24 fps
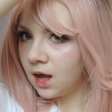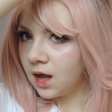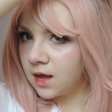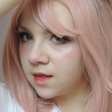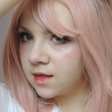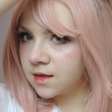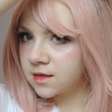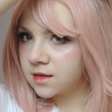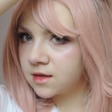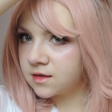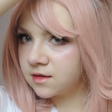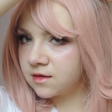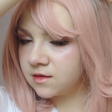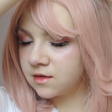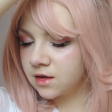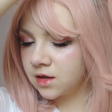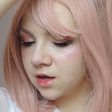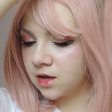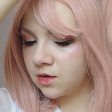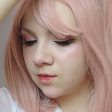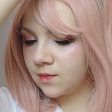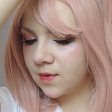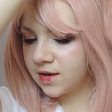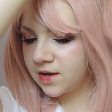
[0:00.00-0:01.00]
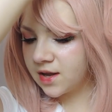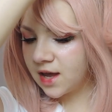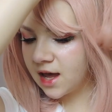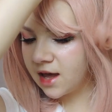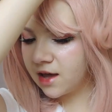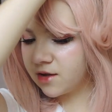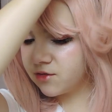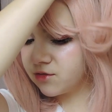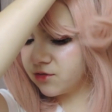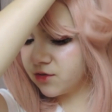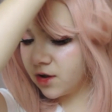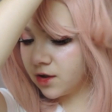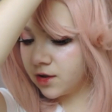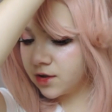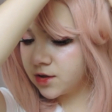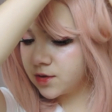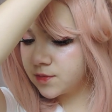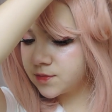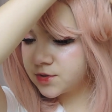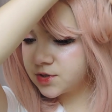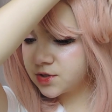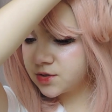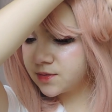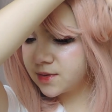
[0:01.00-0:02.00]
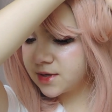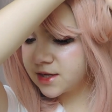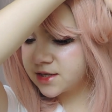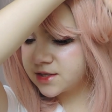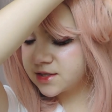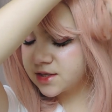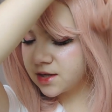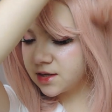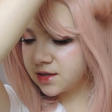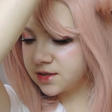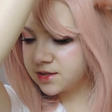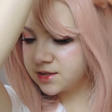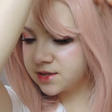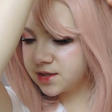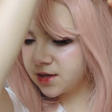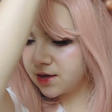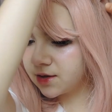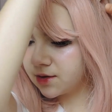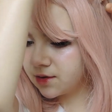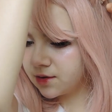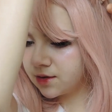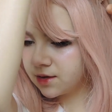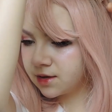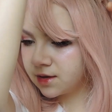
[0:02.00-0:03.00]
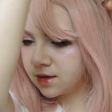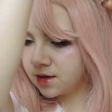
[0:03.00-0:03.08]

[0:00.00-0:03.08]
I think this is a cute way to add volume to wigs also.